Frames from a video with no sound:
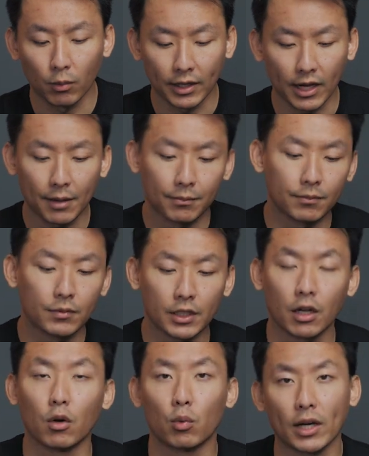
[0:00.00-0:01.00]
when I'm
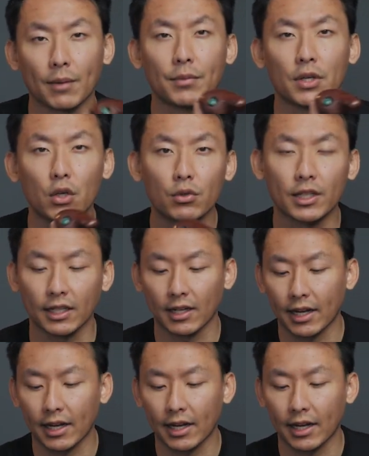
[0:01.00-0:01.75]
using it,